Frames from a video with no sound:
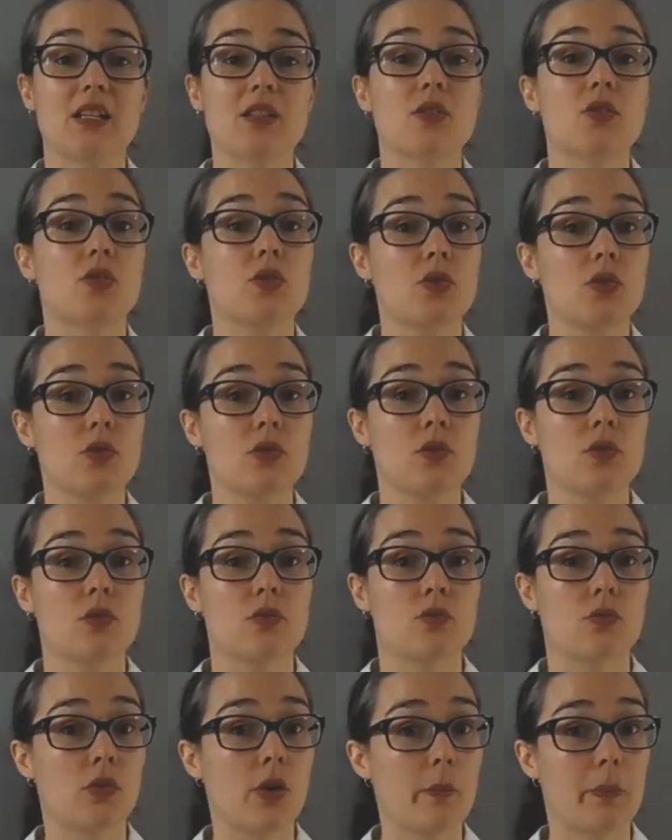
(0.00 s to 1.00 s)
that is to
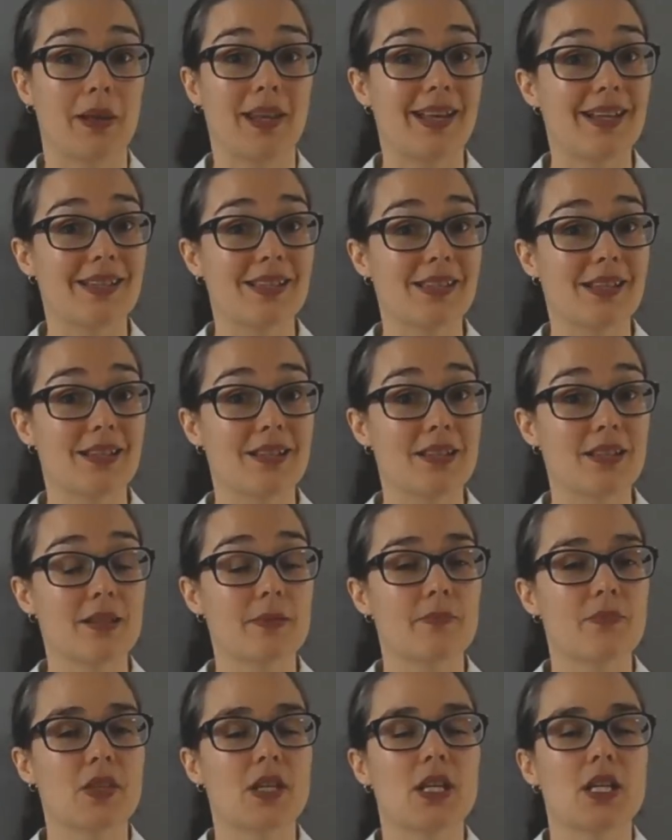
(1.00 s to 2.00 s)
replace it.
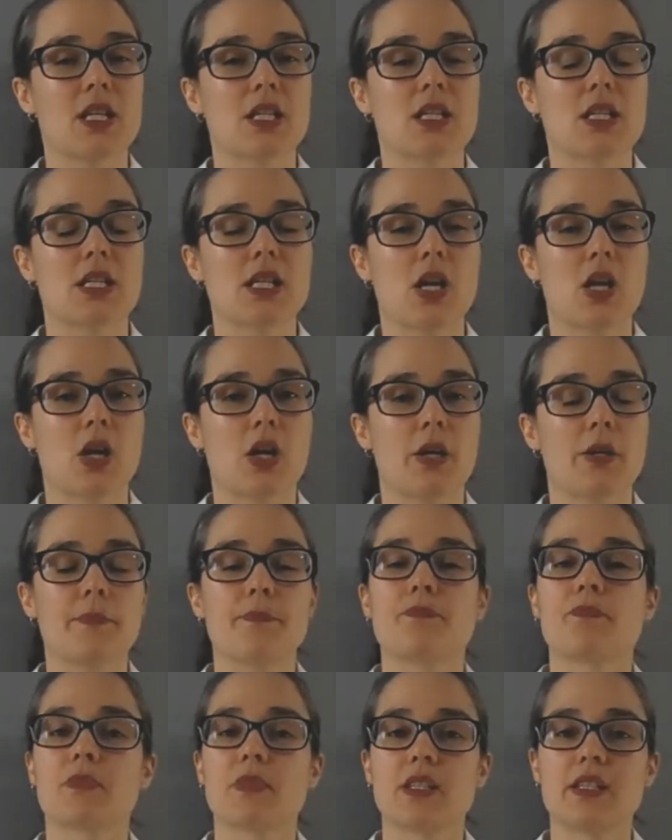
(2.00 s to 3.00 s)

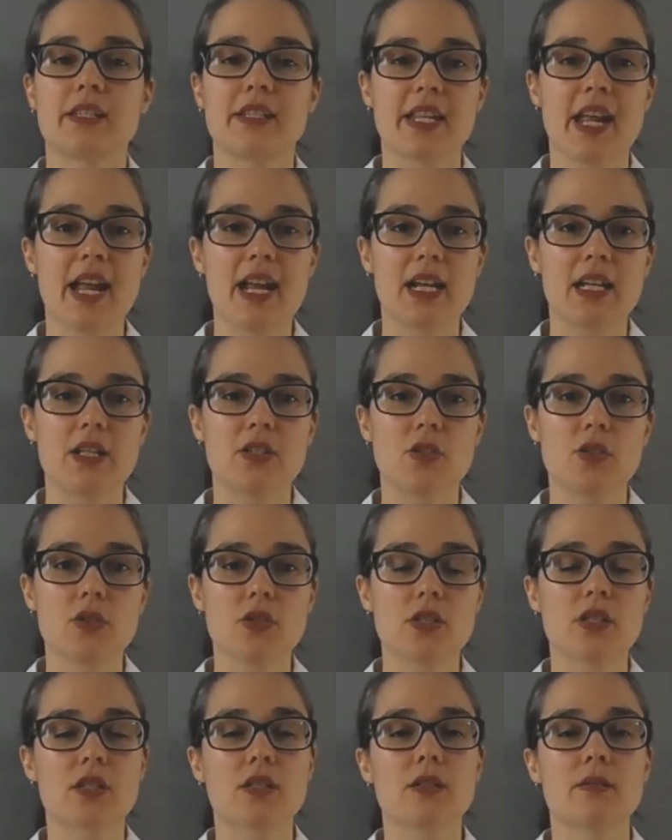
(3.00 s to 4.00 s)
So daily
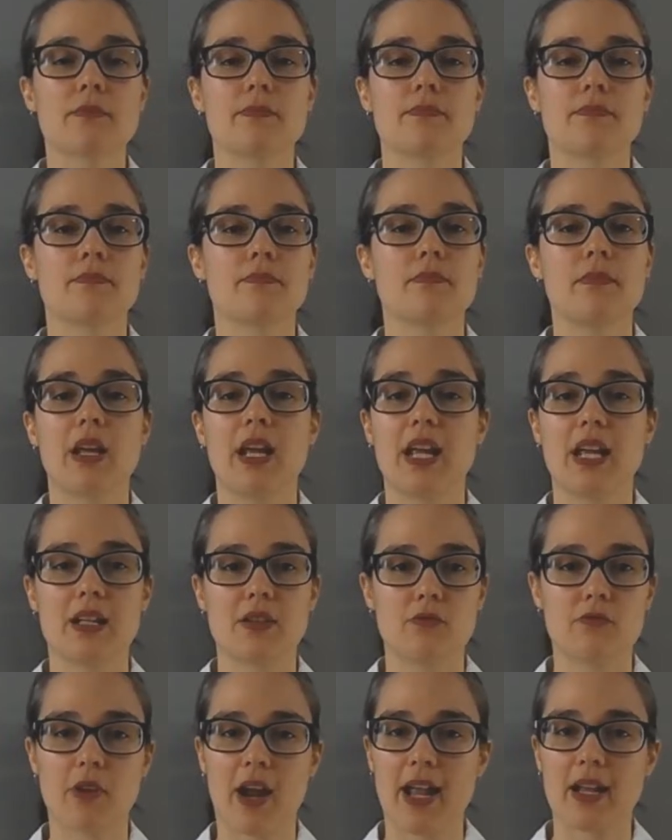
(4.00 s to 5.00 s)
use,
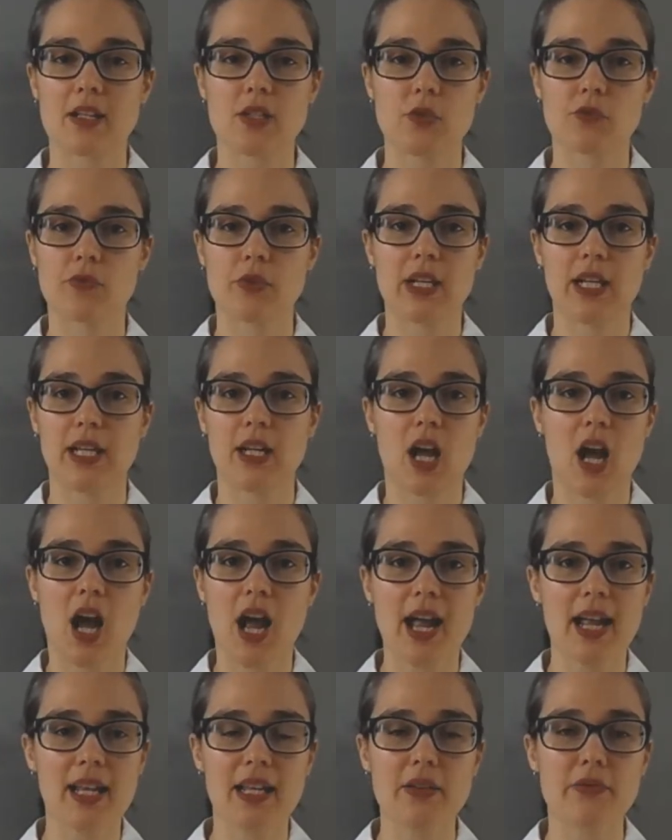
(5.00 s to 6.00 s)
it ranks really
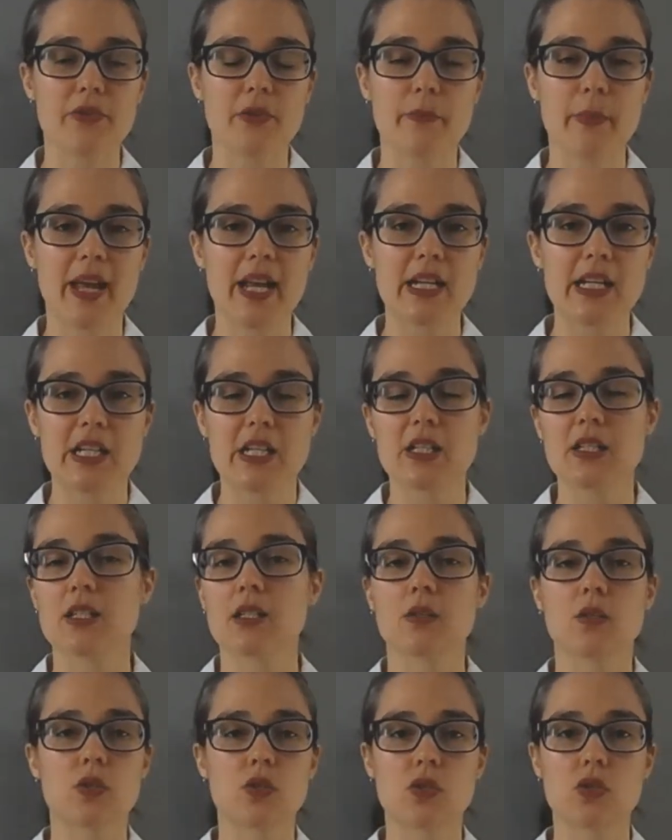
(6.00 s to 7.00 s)
highly for
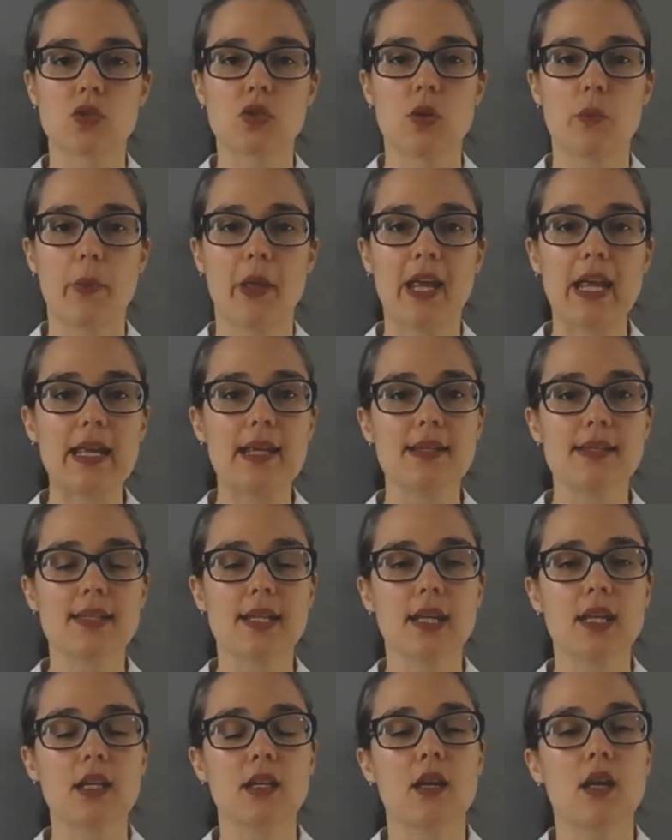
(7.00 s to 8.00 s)
maintenance, super
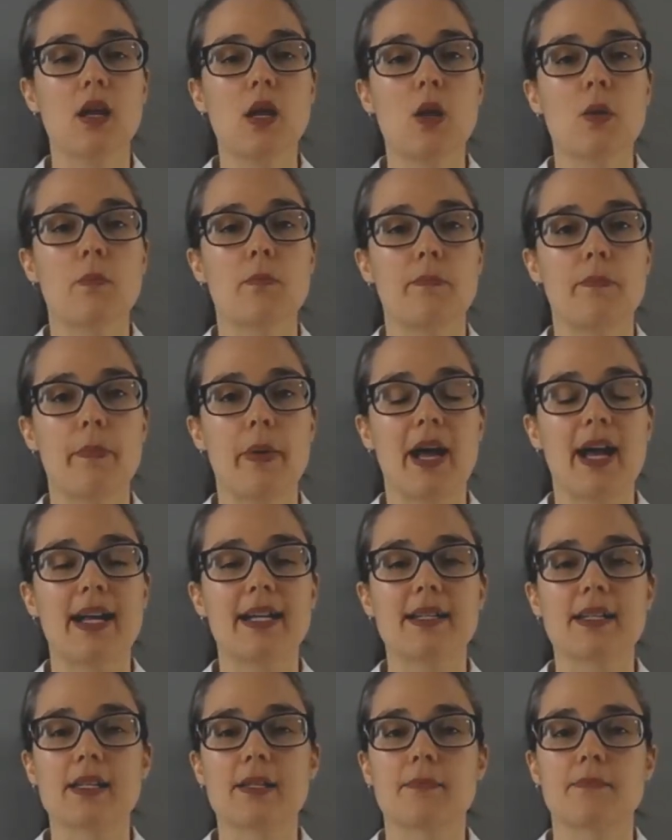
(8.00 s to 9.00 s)
easy,
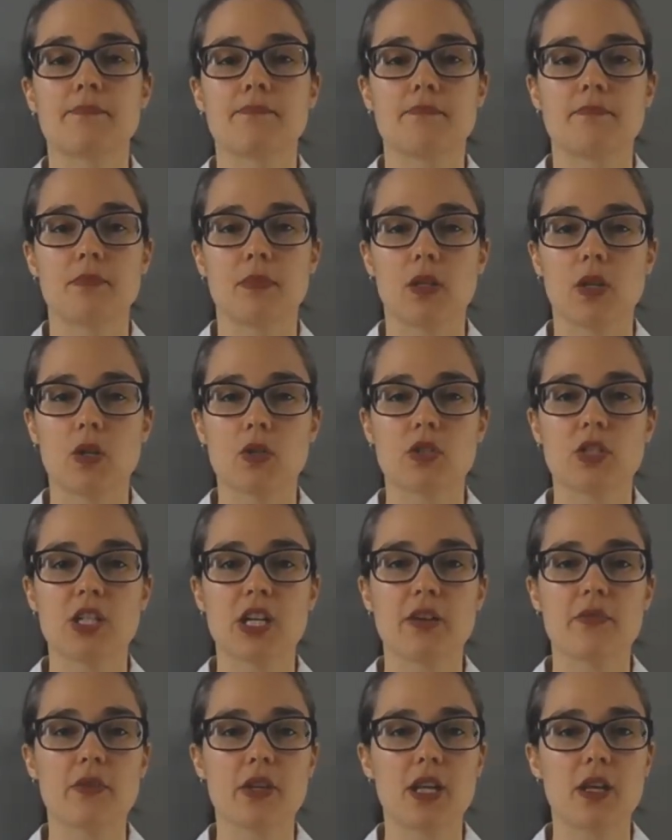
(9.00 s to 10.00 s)
but
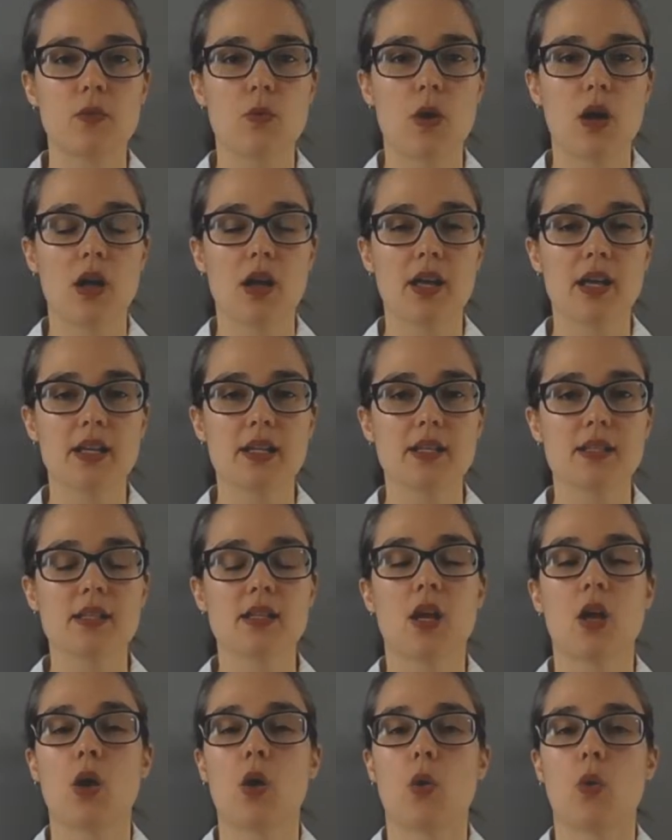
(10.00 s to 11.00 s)
longevity
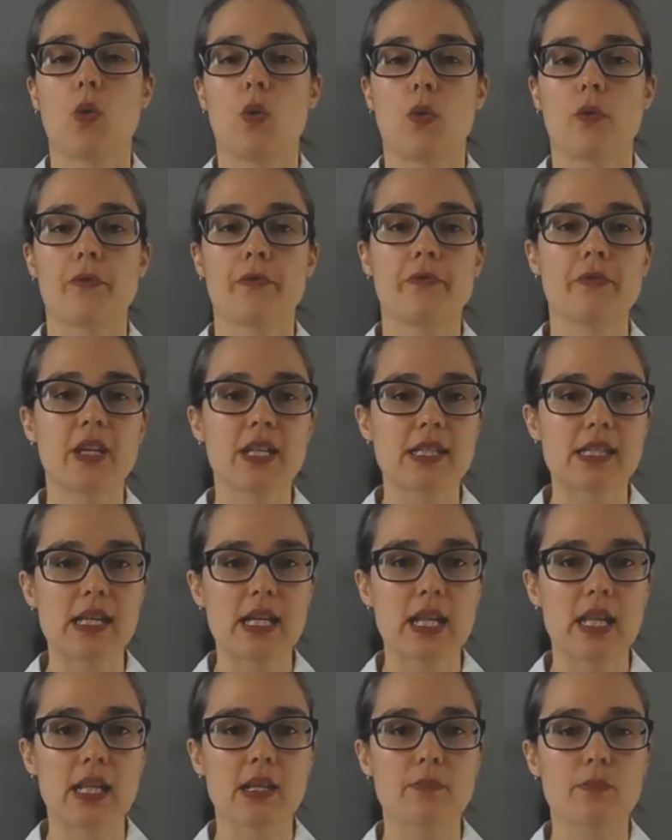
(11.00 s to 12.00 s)
wise or
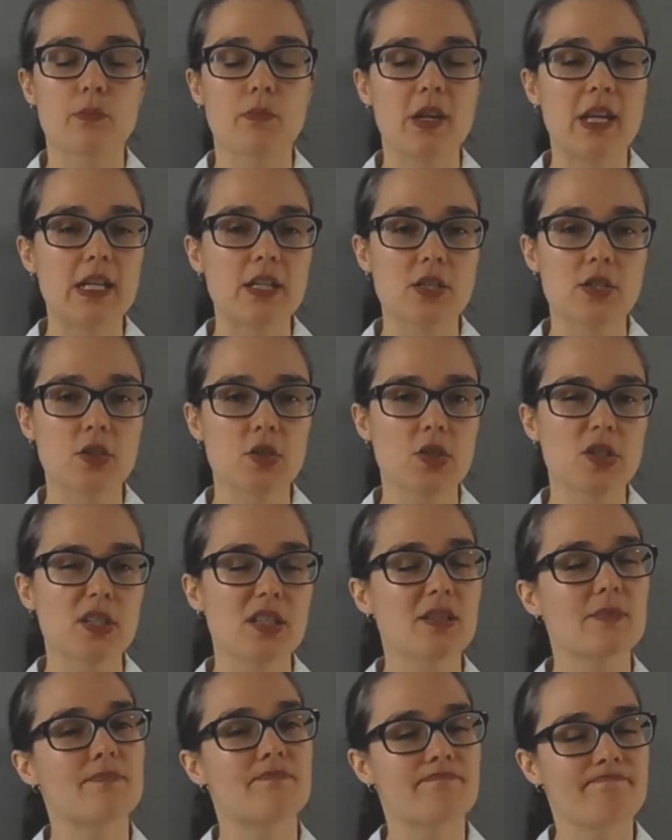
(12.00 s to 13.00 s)
fixing
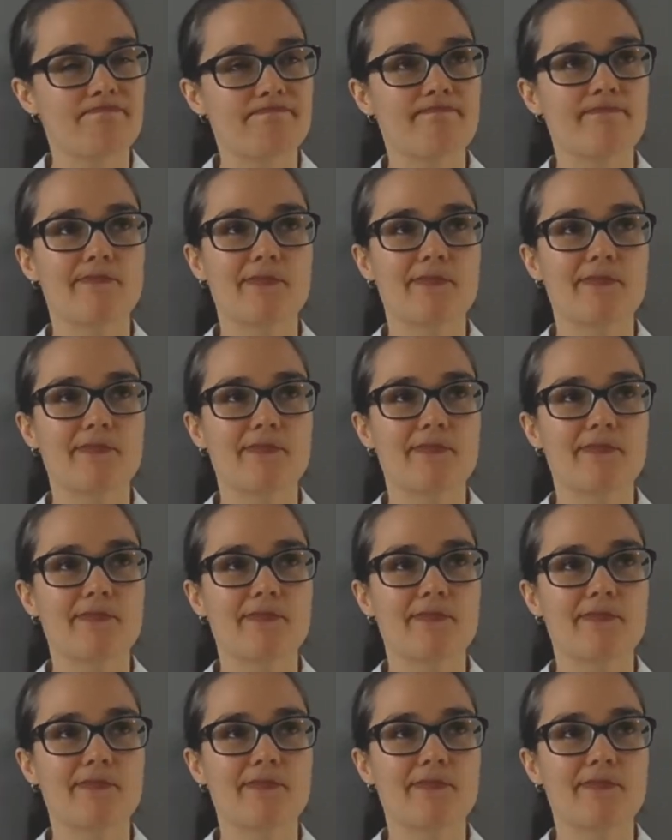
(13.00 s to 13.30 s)
issues,